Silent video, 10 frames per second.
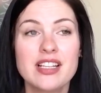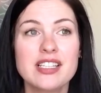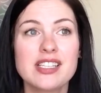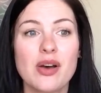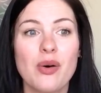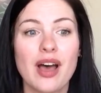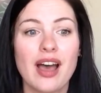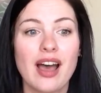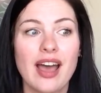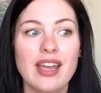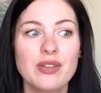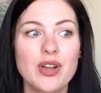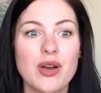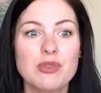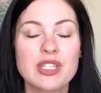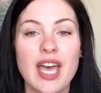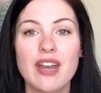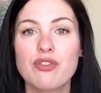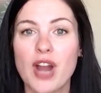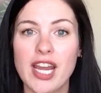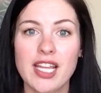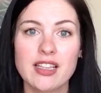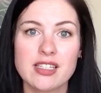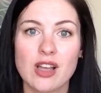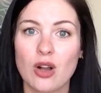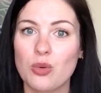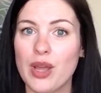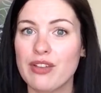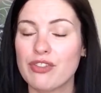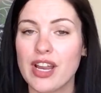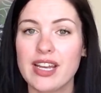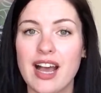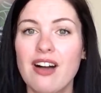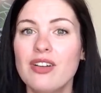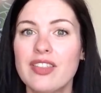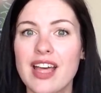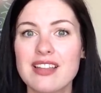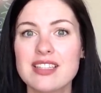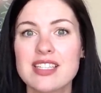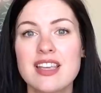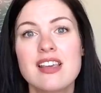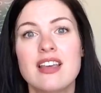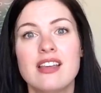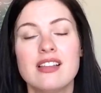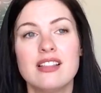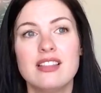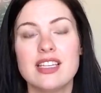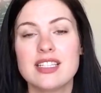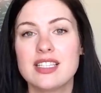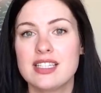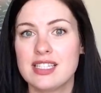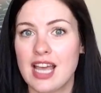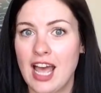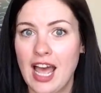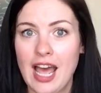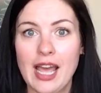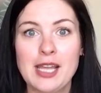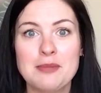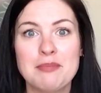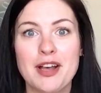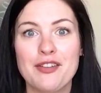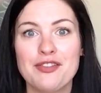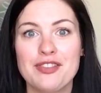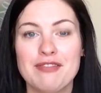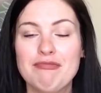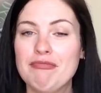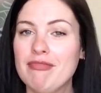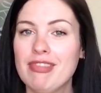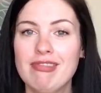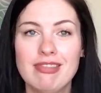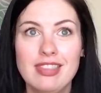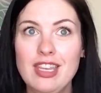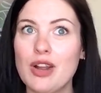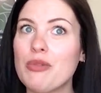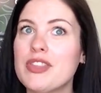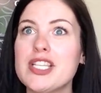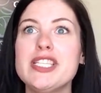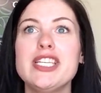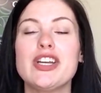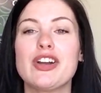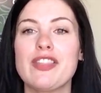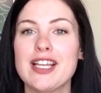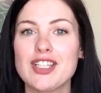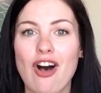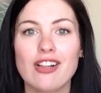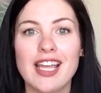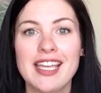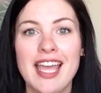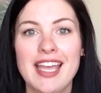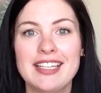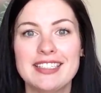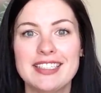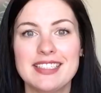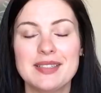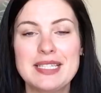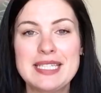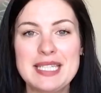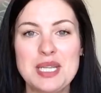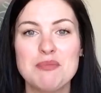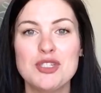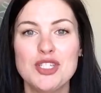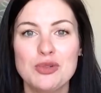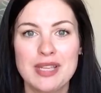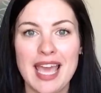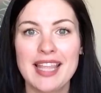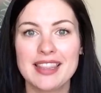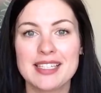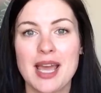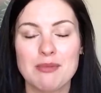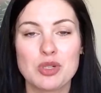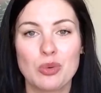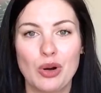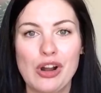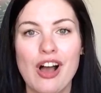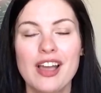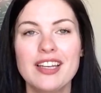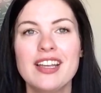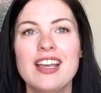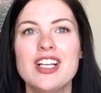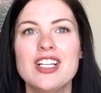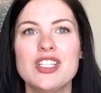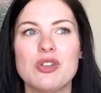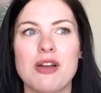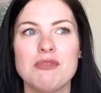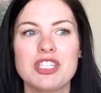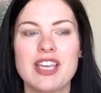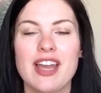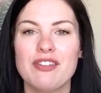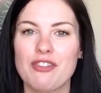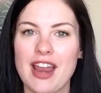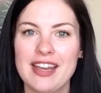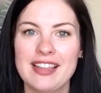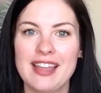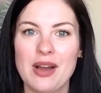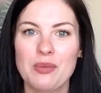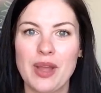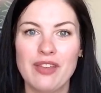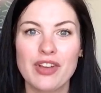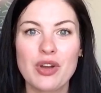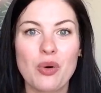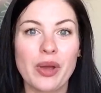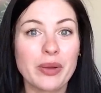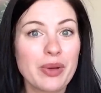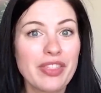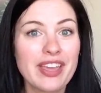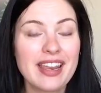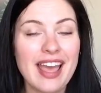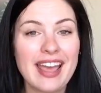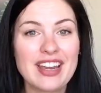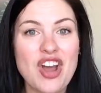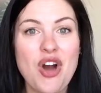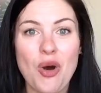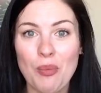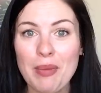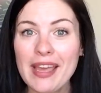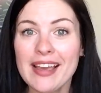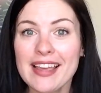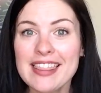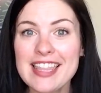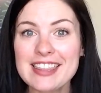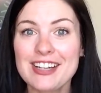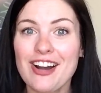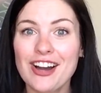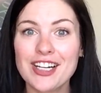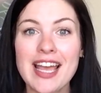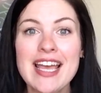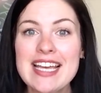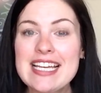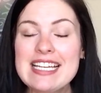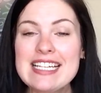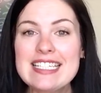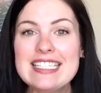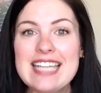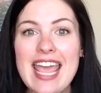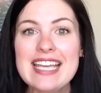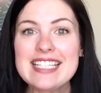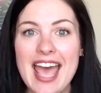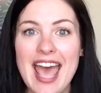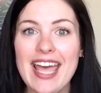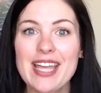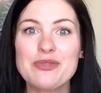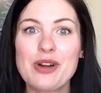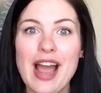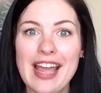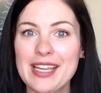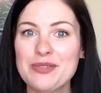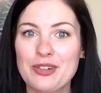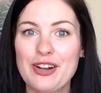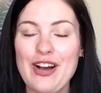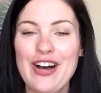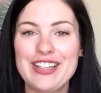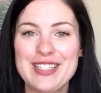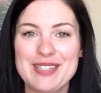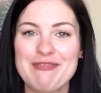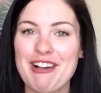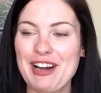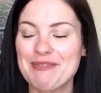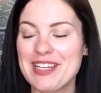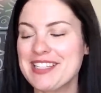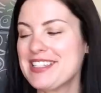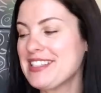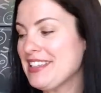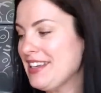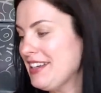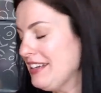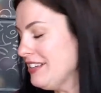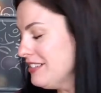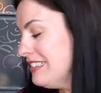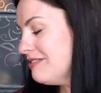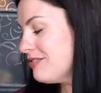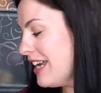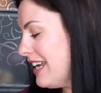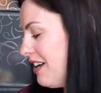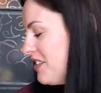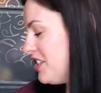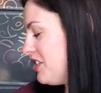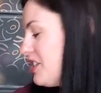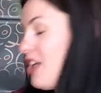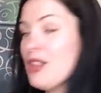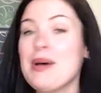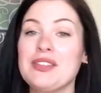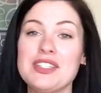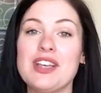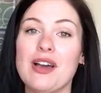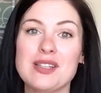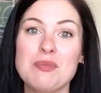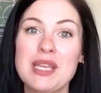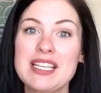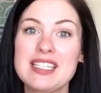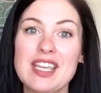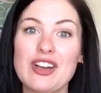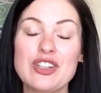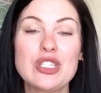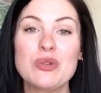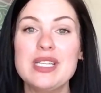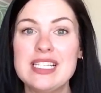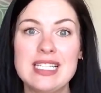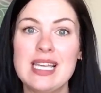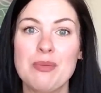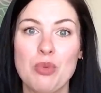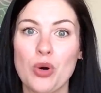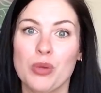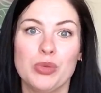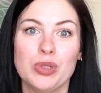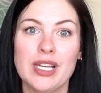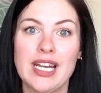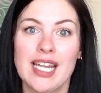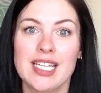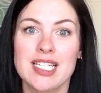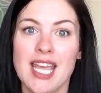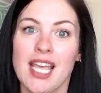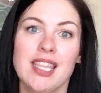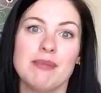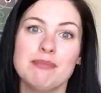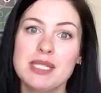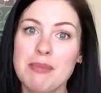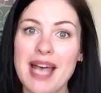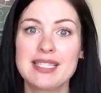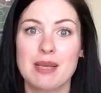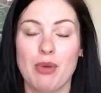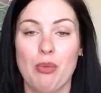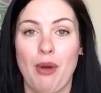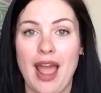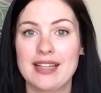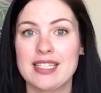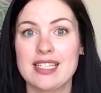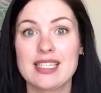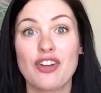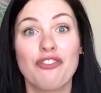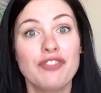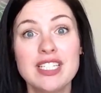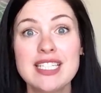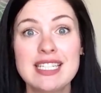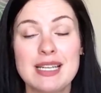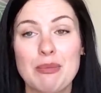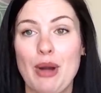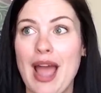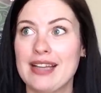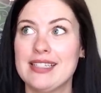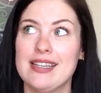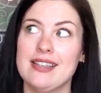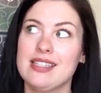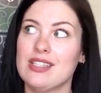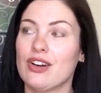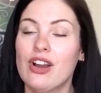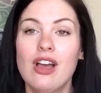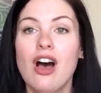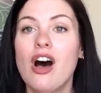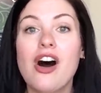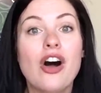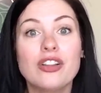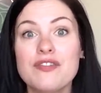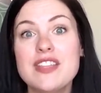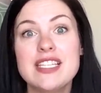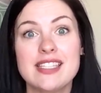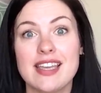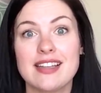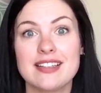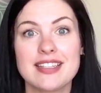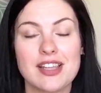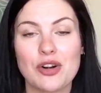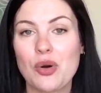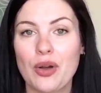So I don't know, I'm just kind of riding the sock wave right now and that's this time of you know, this year that's all I can seem to get the time to work on. So I'm just kind of riding that wave and going with it and hoping that there are days ahead where I can work on some garments. Right now it's just all about the socks because they are so easy and portable and I can take them to basketball practice or fencing practice or all of these things that are